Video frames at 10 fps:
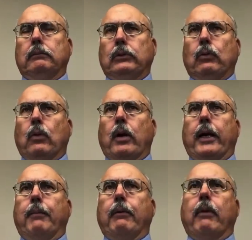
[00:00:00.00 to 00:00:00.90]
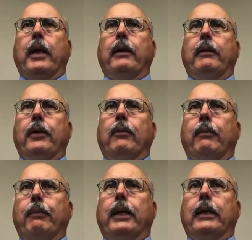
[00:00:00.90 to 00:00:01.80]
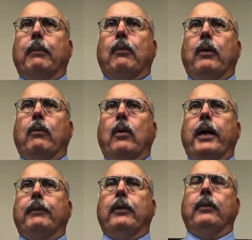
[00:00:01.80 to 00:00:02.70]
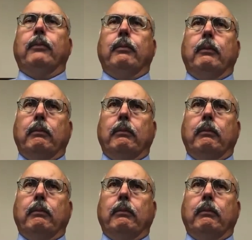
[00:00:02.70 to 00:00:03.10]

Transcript: to where I can be ready, you know, be at that point where I have to do,